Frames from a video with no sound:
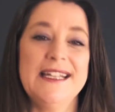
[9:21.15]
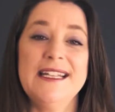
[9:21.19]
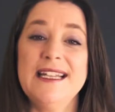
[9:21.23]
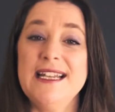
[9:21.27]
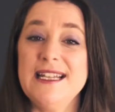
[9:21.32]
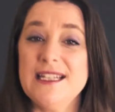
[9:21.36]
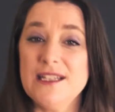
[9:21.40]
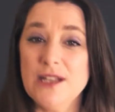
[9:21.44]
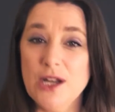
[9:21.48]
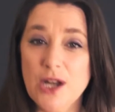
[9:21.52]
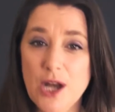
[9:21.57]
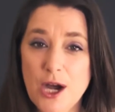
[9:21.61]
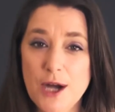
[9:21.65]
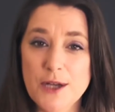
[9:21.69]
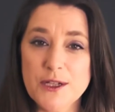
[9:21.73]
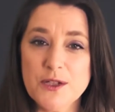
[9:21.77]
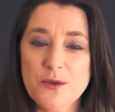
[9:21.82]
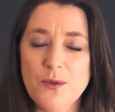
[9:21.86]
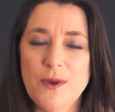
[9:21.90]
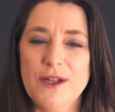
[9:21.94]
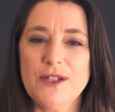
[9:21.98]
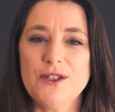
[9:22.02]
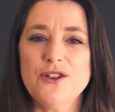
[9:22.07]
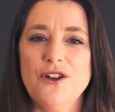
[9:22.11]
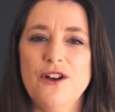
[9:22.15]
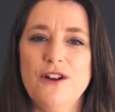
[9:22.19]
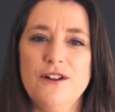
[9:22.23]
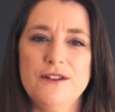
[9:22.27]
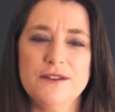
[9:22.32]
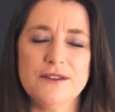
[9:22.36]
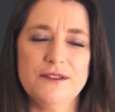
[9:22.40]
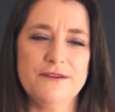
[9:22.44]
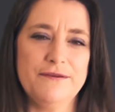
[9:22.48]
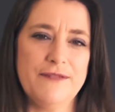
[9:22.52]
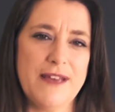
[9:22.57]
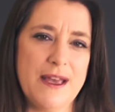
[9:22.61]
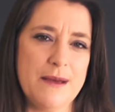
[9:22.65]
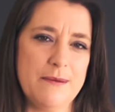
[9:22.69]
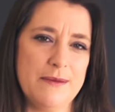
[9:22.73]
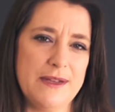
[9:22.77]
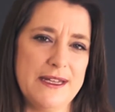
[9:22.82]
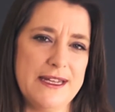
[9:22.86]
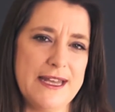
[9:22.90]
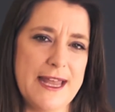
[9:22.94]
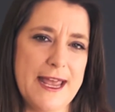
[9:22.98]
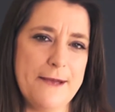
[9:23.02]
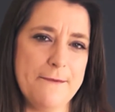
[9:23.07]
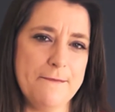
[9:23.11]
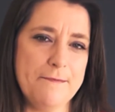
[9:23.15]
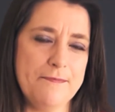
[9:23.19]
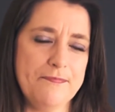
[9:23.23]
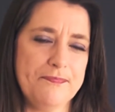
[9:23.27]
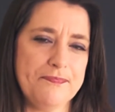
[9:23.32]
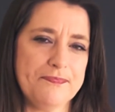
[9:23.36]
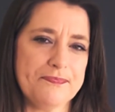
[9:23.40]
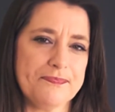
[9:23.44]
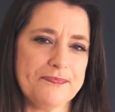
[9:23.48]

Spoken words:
He's the last one to hold the family name.